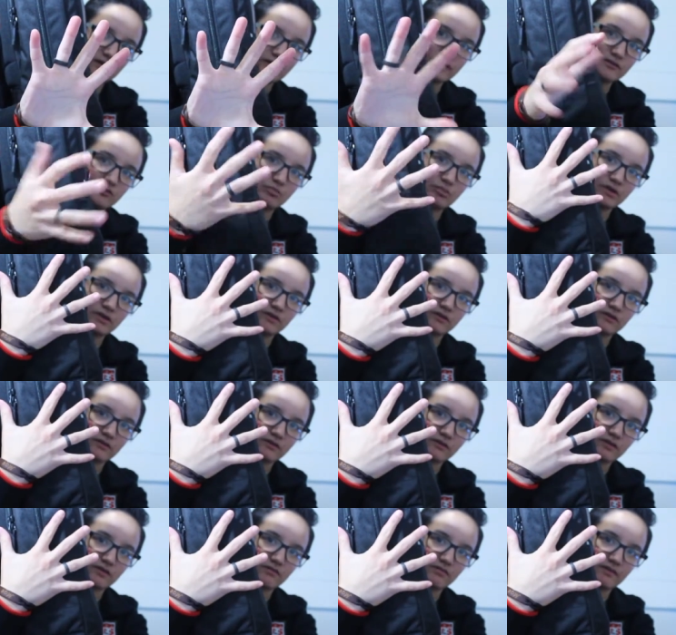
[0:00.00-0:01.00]
is
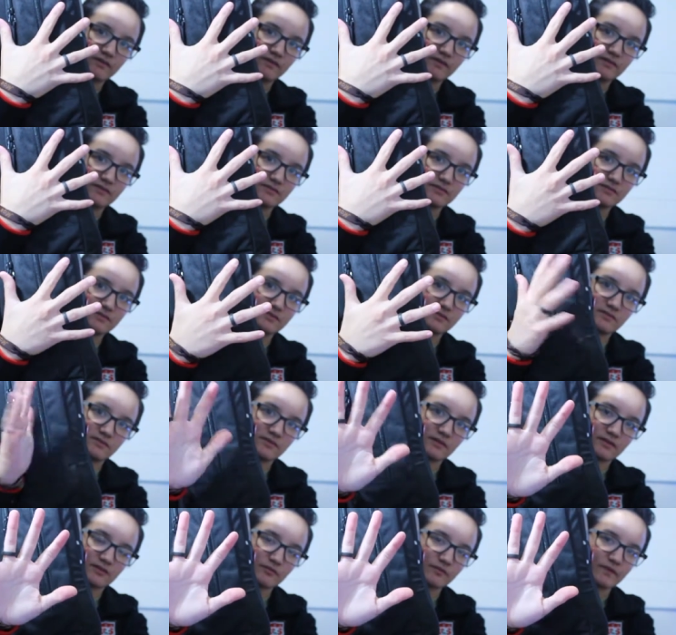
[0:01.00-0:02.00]
bigger than this. This is
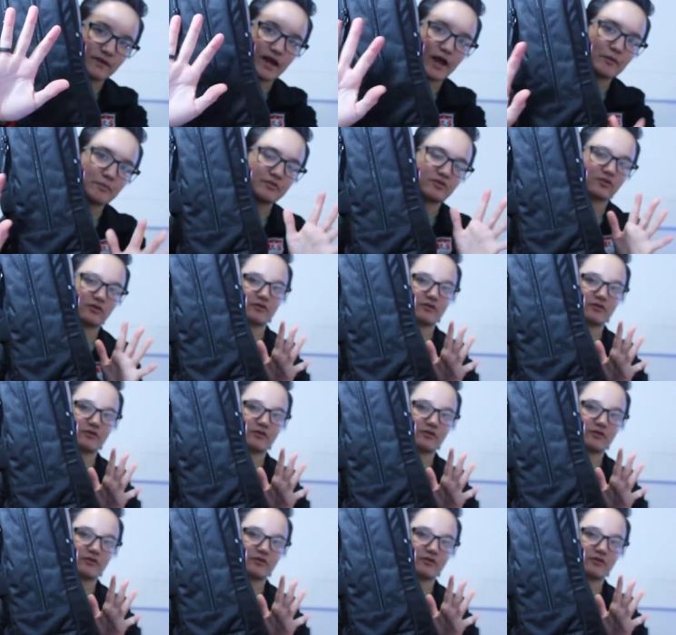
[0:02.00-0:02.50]
not something that happens